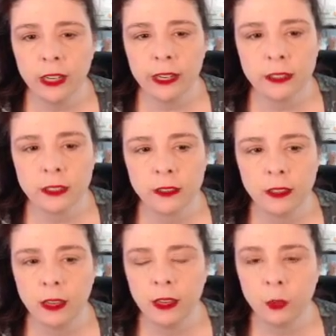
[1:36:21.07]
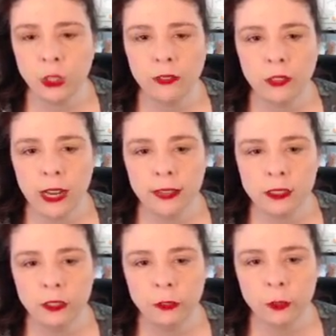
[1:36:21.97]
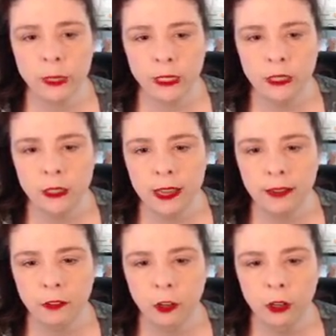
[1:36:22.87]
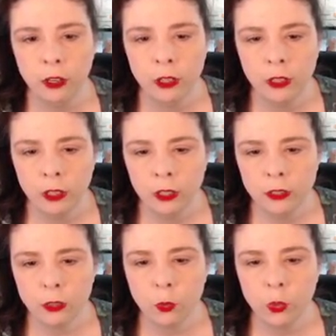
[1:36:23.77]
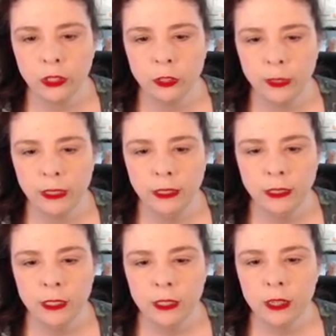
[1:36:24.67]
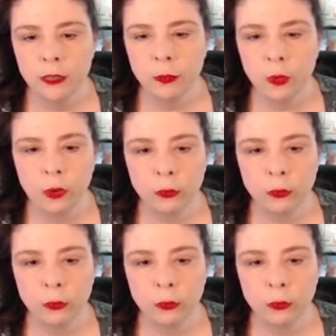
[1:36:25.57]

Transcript: guys. Uh, I will never ask you for money, ever. Don't want your money. I'm, I